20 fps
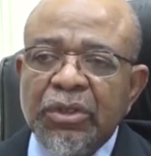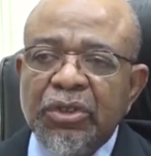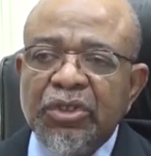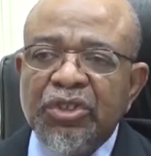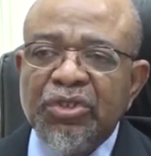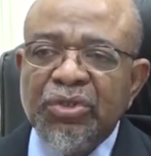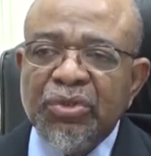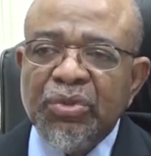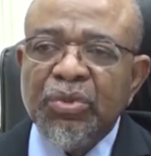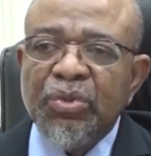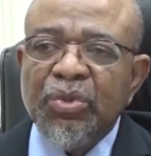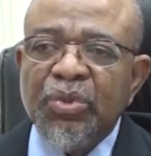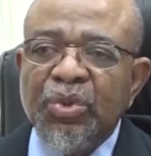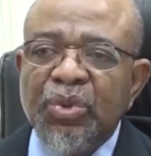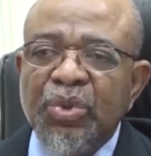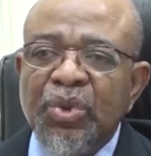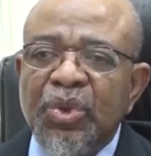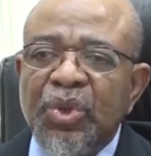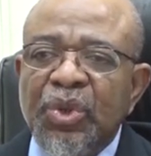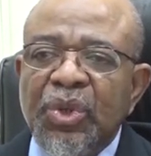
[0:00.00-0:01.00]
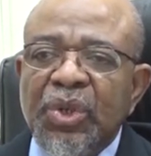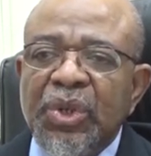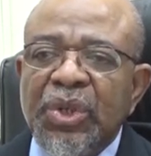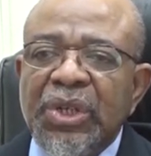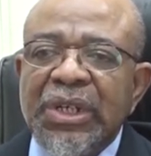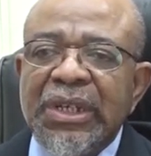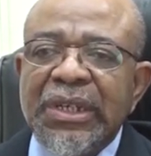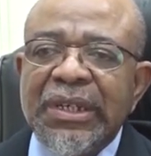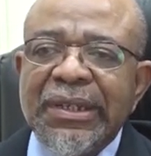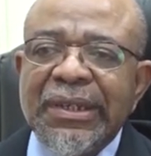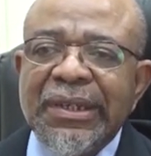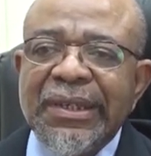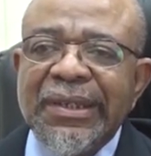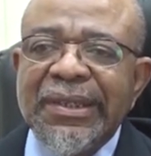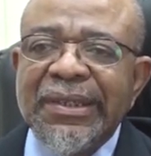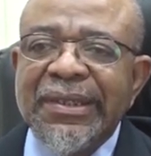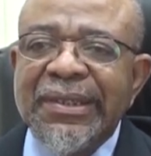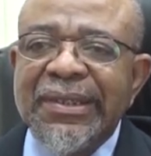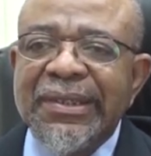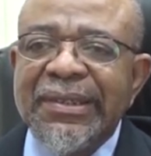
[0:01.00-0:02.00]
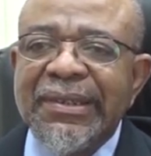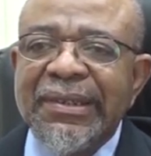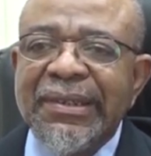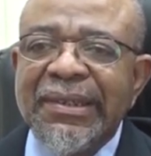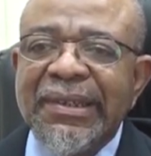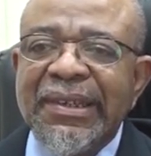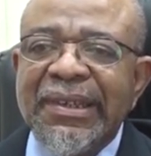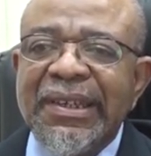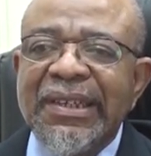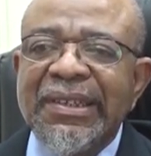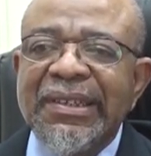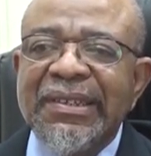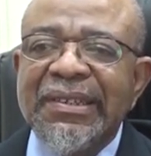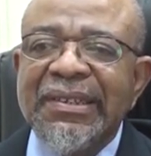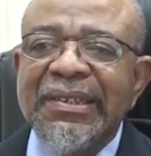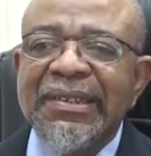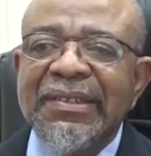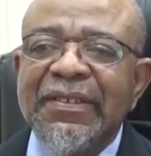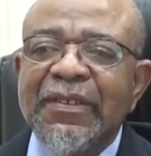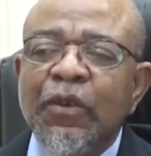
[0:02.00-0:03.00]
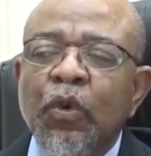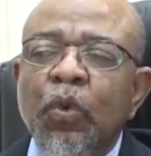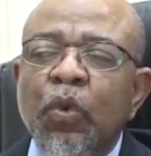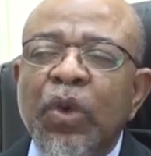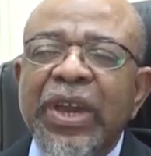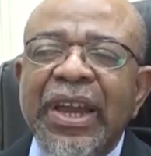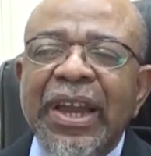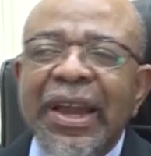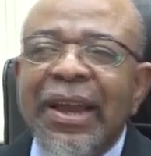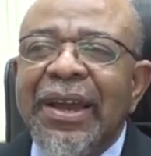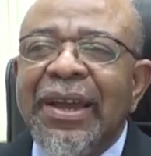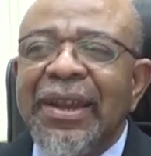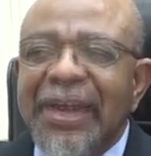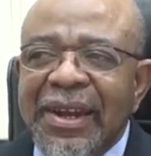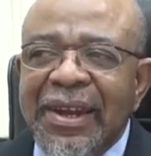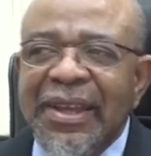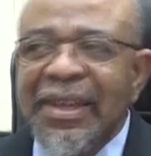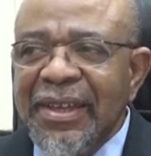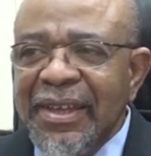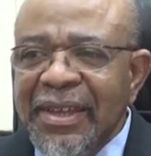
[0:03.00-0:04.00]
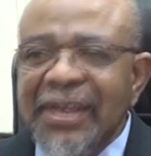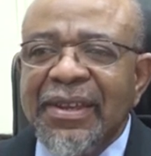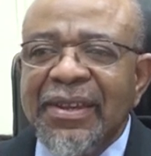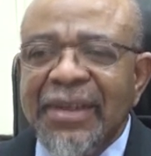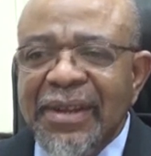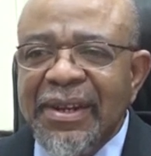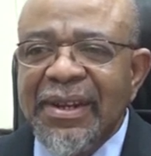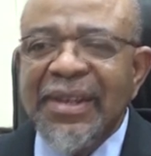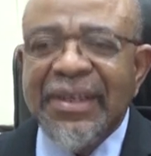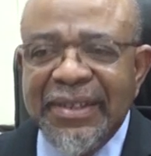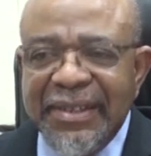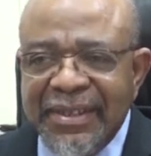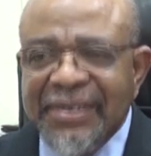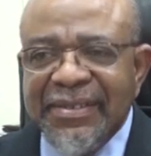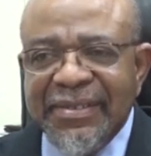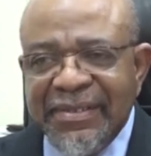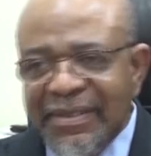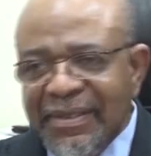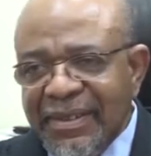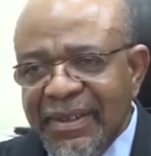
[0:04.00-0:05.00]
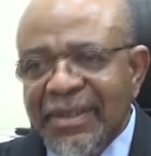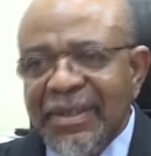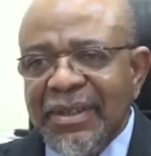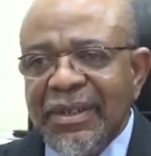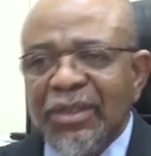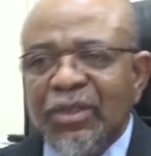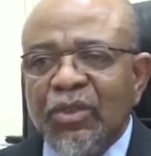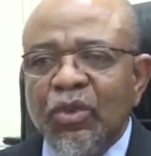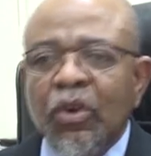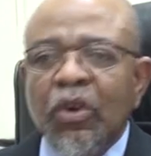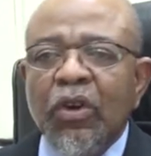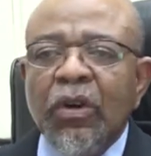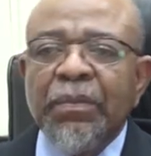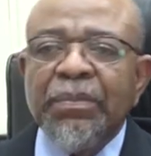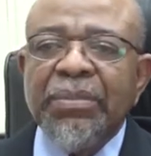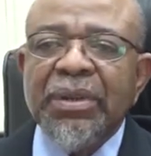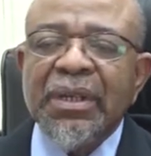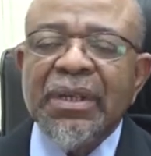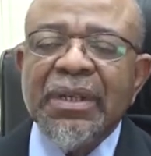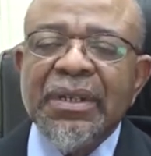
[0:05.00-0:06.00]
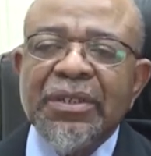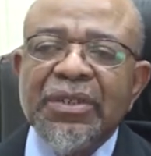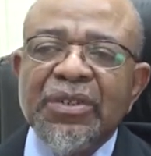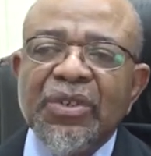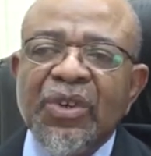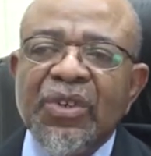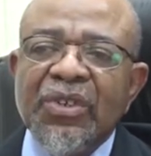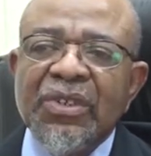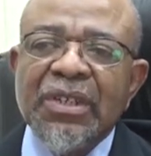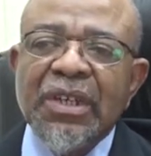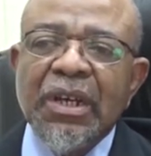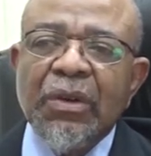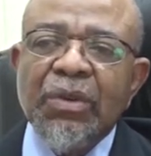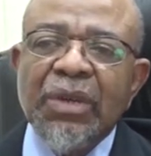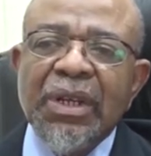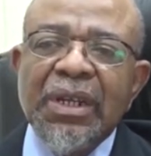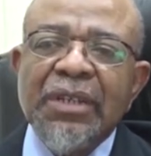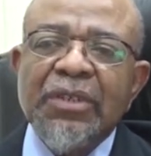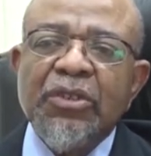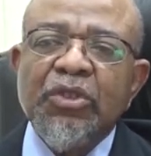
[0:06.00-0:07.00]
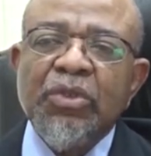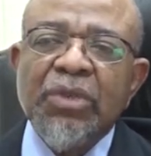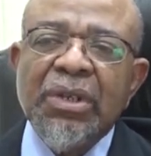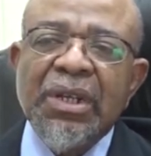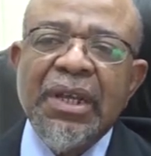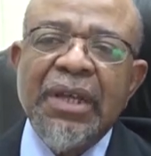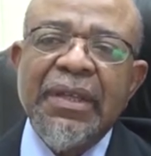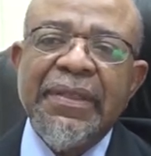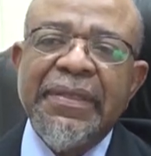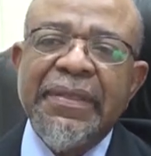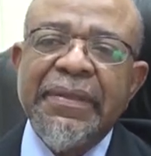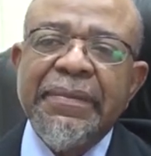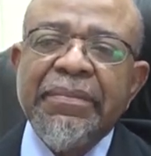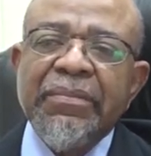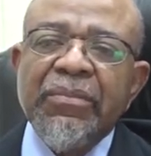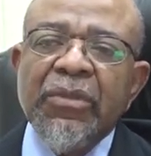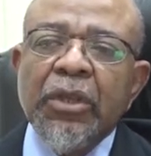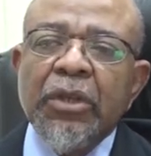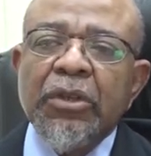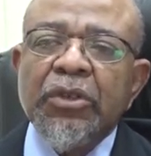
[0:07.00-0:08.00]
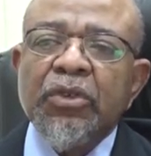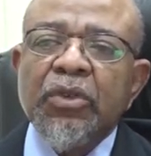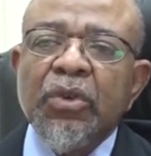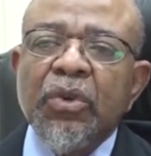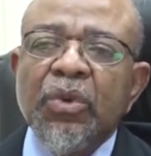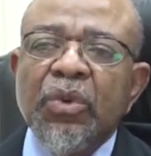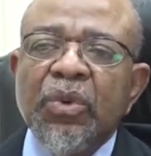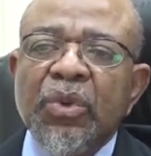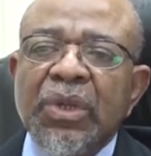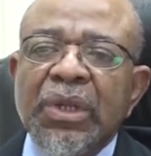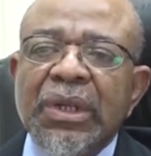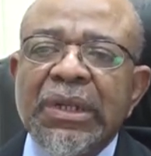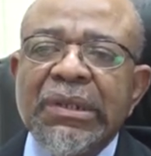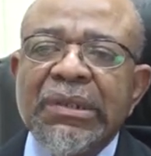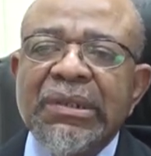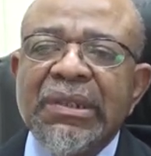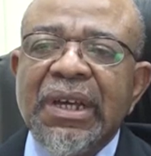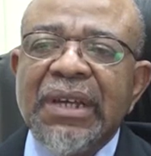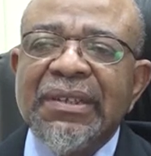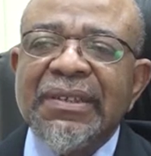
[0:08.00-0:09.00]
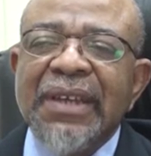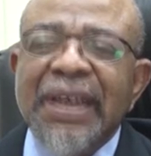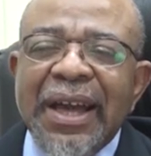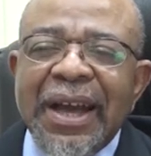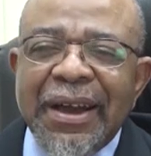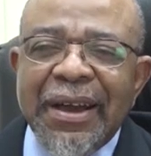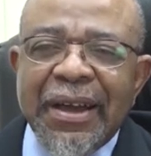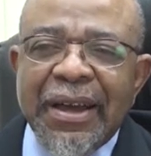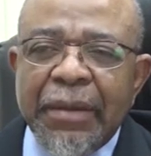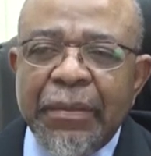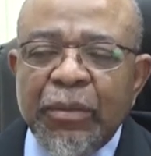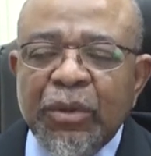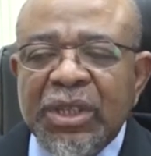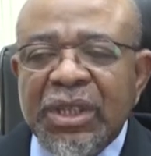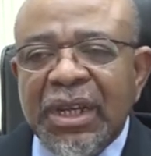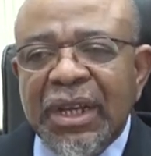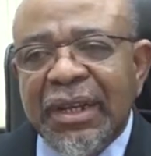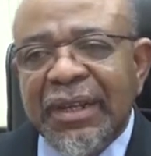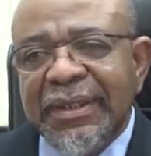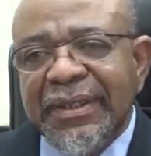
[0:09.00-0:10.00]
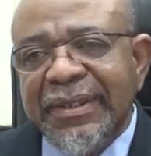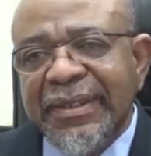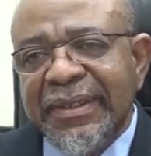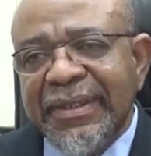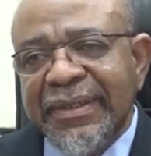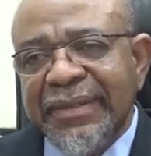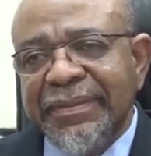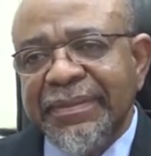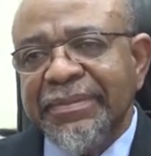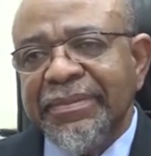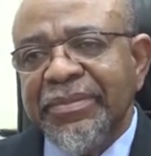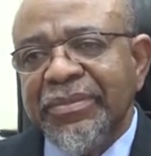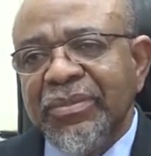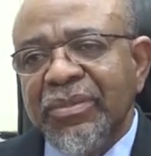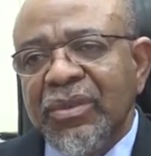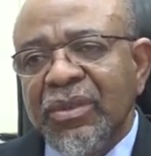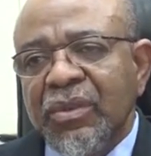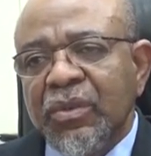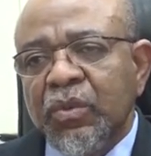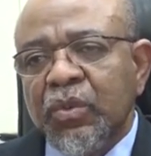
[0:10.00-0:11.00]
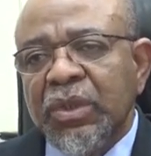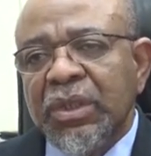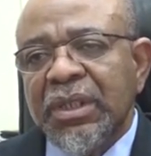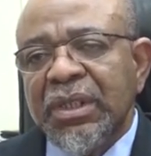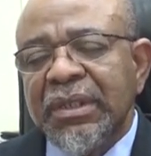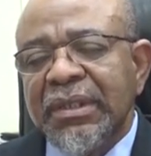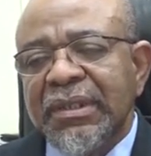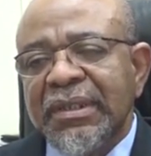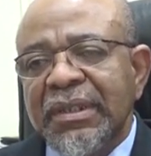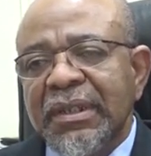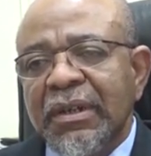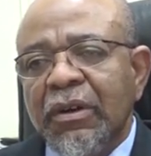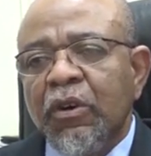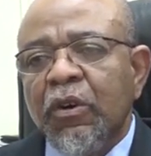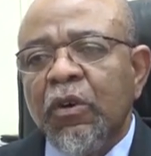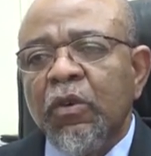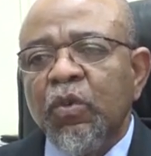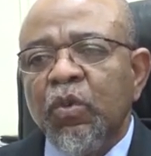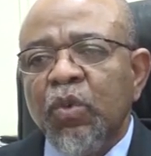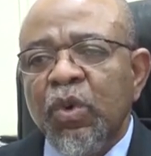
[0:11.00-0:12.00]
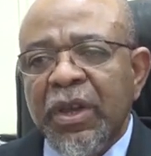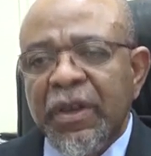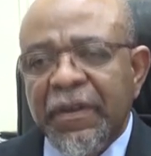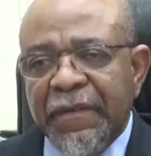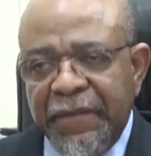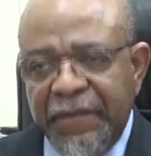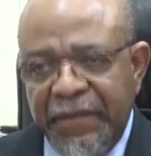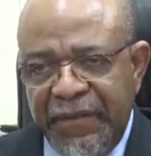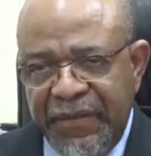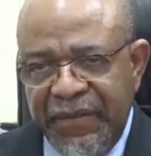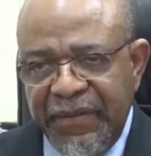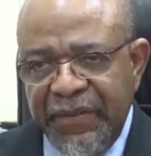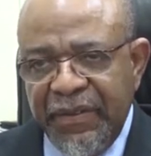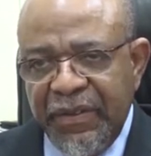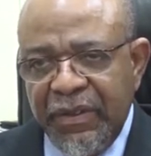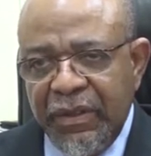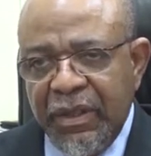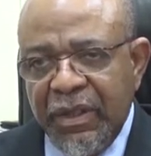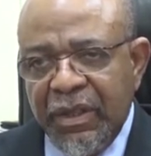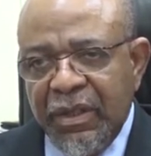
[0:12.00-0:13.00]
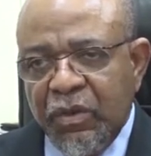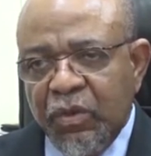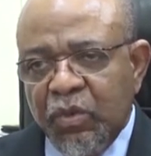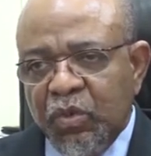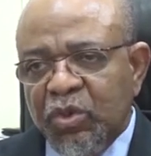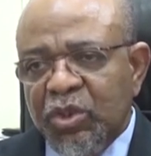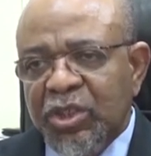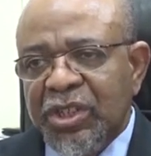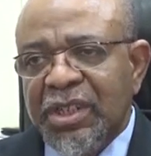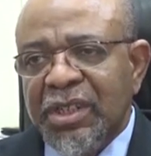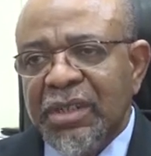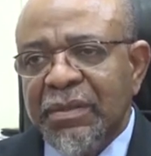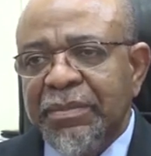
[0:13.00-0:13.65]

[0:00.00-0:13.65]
Two, it quickly leads to complications that will lead to death. So there's a higher mortality with this second wave, which